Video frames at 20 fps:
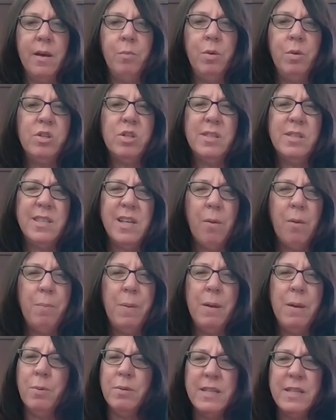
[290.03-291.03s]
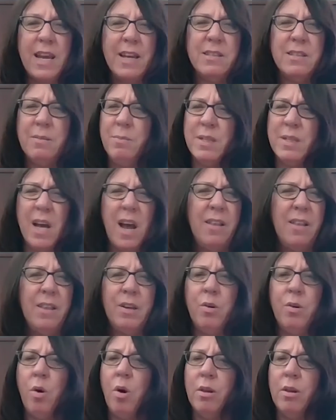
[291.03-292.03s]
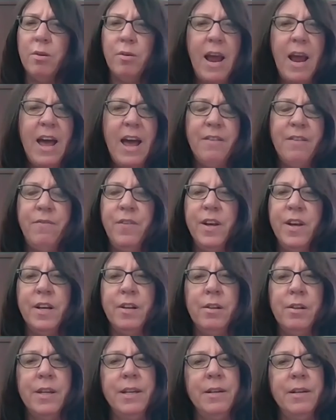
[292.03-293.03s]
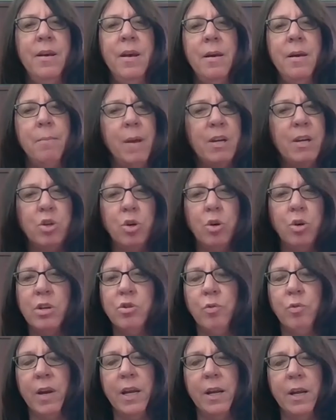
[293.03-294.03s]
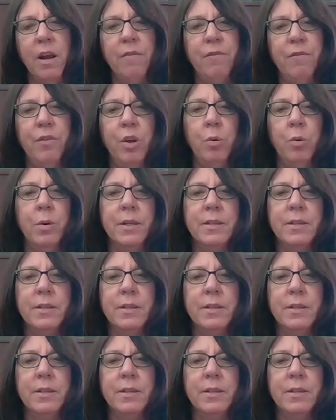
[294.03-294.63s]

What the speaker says: And we just tell people take some Tylenol or Advil and make sure you drink enough fluid.